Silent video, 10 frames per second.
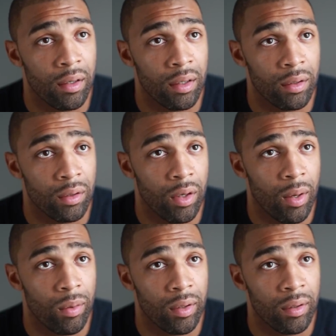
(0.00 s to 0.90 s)
And, you know, I
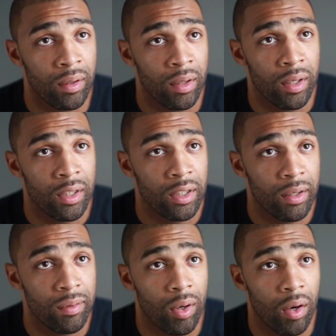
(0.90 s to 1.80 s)
want to
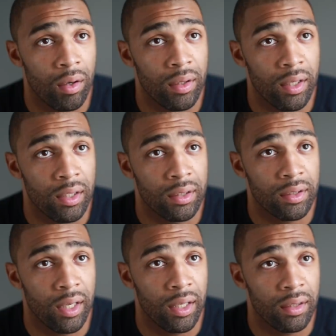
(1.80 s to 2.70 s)
give you all the things
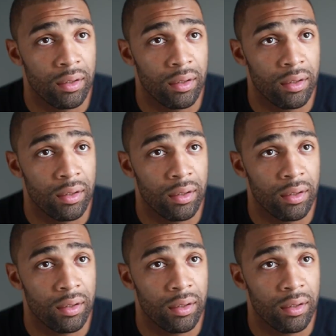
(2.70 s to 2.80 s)
that,